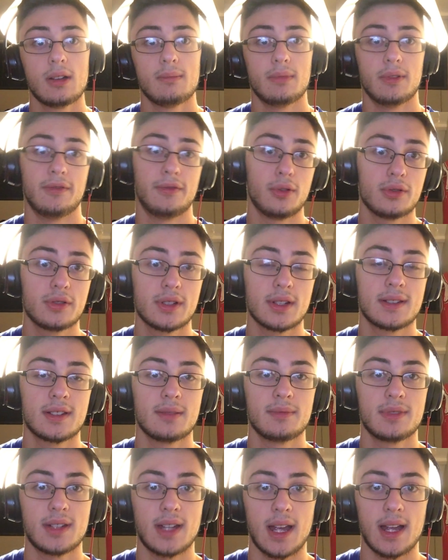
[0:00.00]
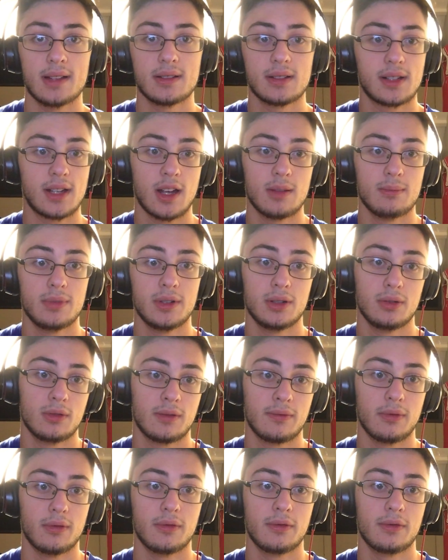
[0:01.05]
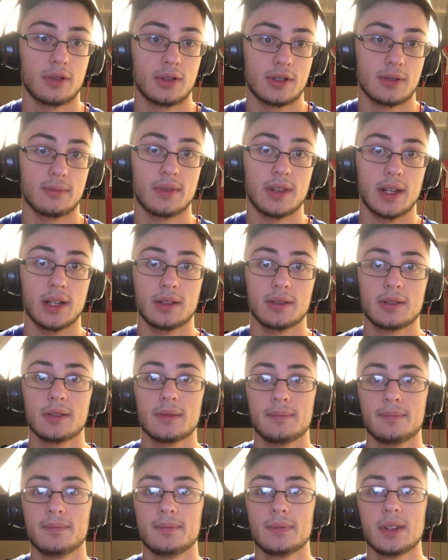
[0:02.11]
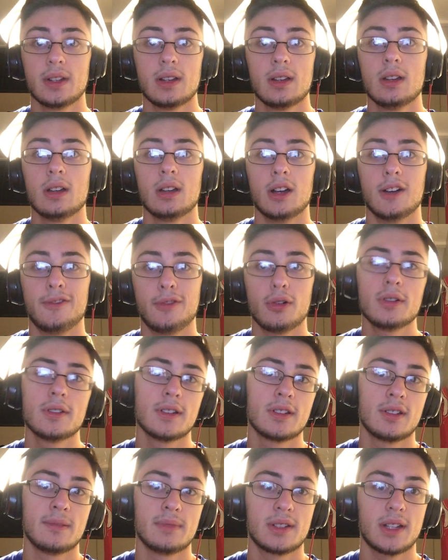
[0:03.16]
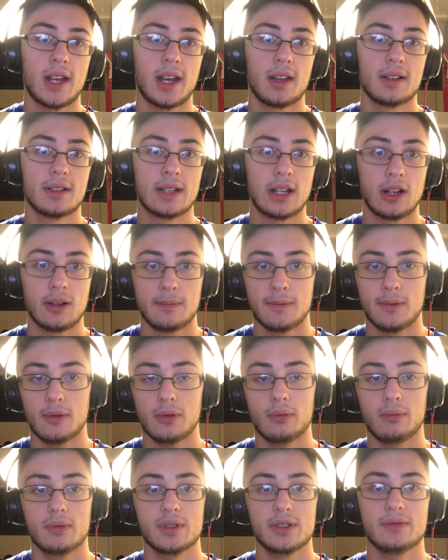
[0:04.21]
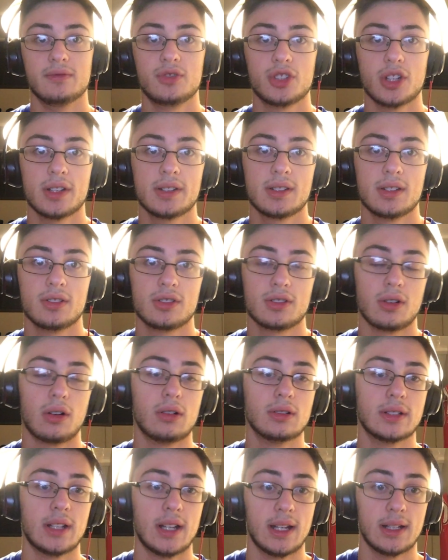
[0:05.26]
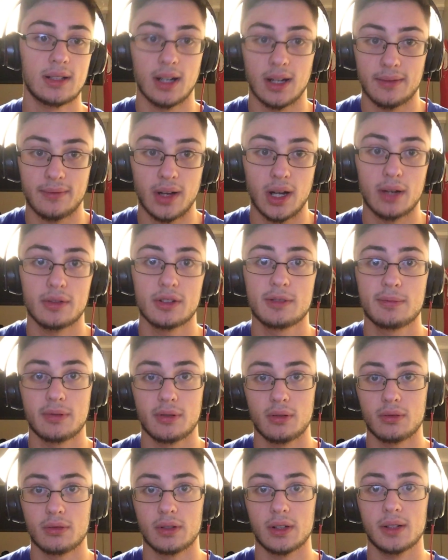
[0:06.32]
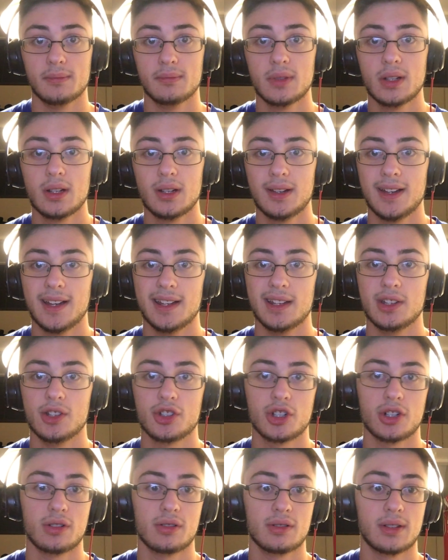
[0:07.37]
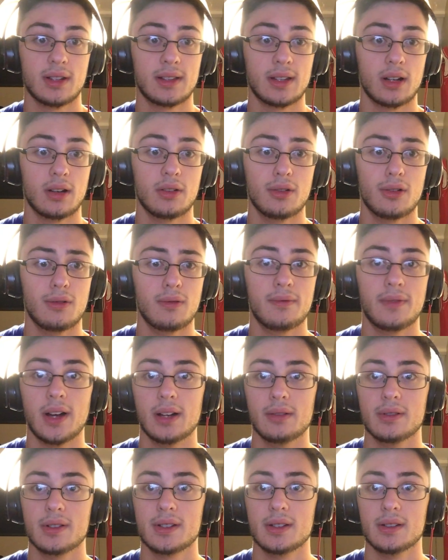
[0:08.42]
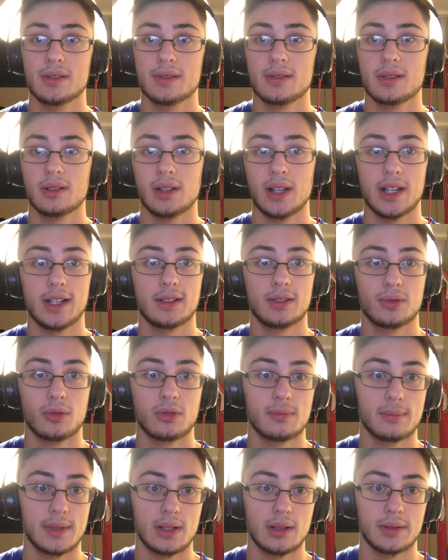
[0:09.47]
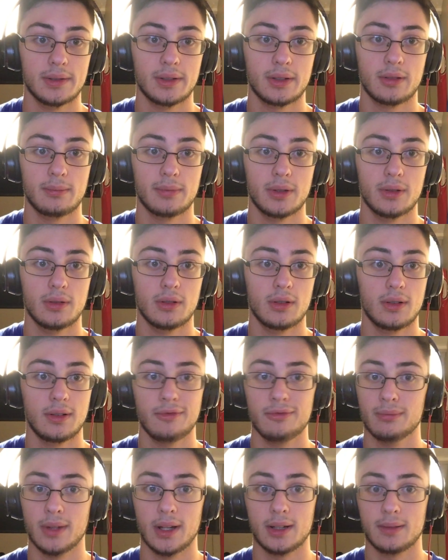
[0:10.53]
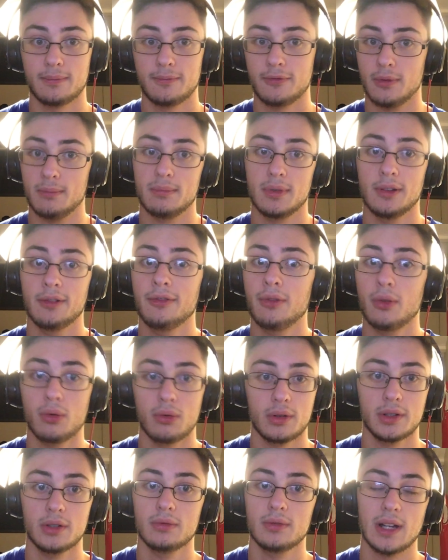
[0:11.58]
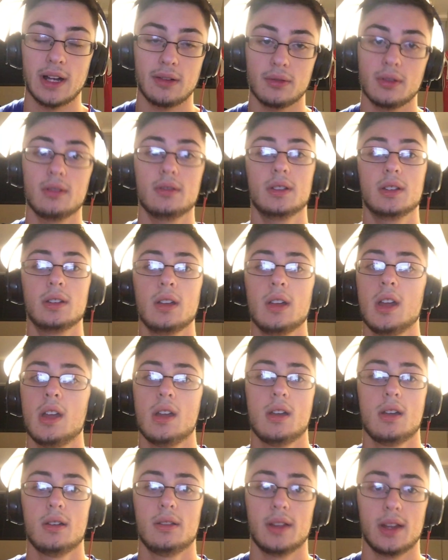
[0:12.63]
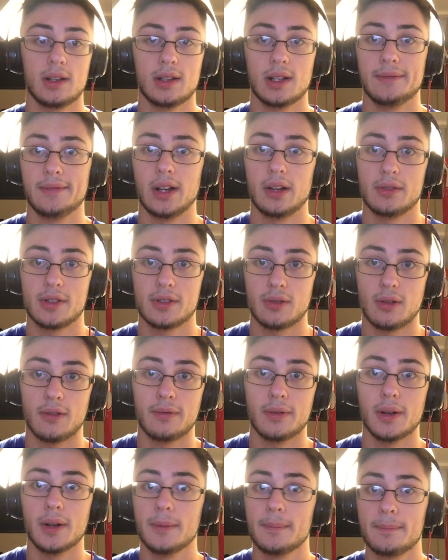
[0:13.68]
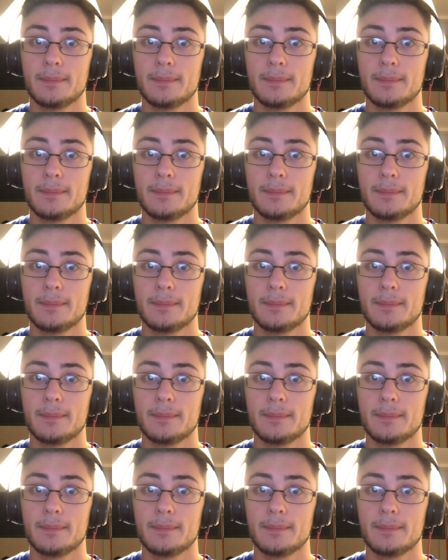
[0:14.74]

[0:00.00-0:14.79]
But full system scans can be useful for some things. A full system scan is helpful when you've just installed an antivirus program. It ensures that there are no viruses laying dormant on your computer, even like from before you downloaded the antivirus software.